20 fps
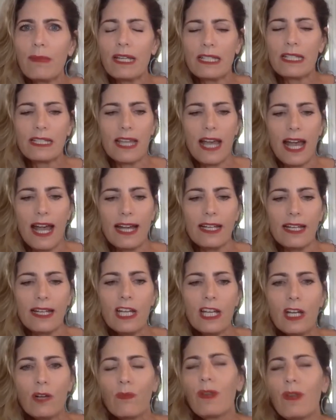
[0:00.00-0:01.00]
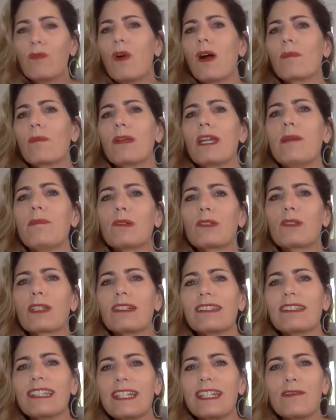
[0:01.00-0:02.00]
is that we want people to
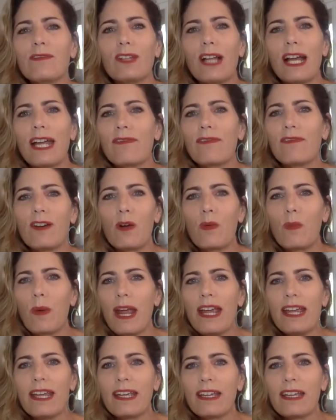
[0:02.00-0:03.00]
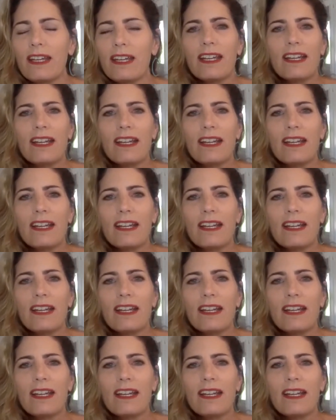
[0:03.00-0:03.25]
live life awake.